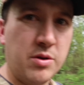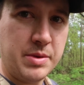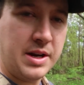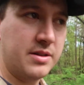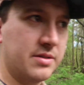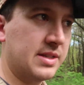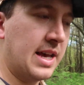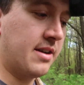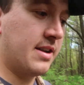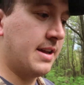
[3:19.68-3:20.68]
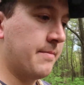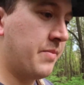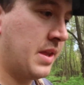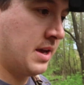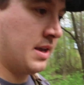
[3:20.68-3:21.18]
won't be here till Saturday,
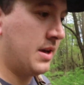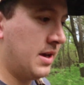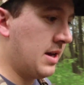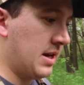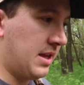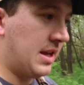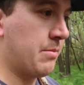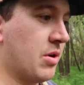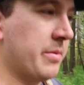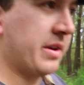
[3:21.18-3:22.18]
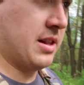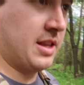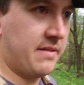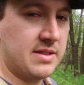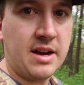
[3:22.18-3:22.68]
and then I'm probably going
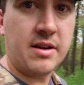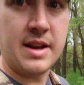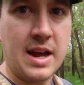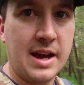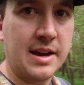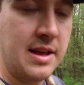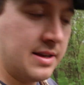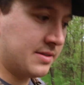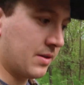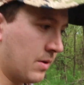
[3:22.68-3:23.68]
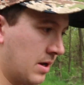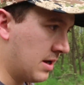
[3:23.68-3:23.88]
to leave Saturday night. So